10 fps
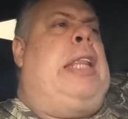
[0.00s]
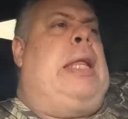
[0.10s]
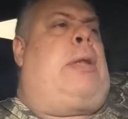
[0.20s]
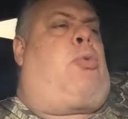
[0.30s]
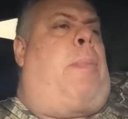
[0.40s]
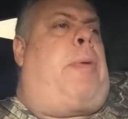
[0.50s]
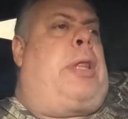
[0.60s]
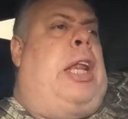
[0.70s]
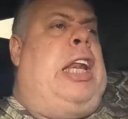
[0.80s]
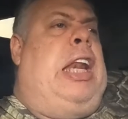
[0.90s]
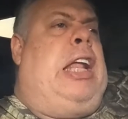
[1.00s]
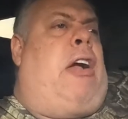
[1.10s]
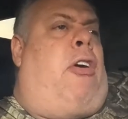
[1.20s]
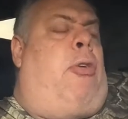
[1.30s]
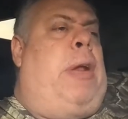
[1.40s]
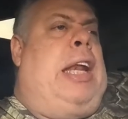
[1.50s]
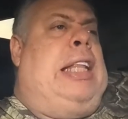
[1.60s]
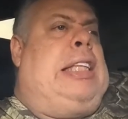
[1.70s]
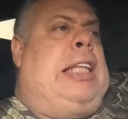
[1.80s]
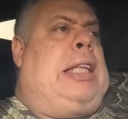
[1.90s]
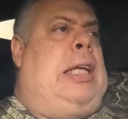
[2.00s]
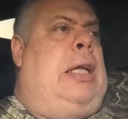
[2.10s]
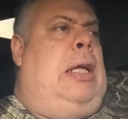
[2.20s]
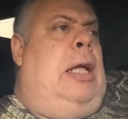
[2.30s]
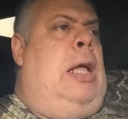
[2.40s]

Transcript: that's representing a government entity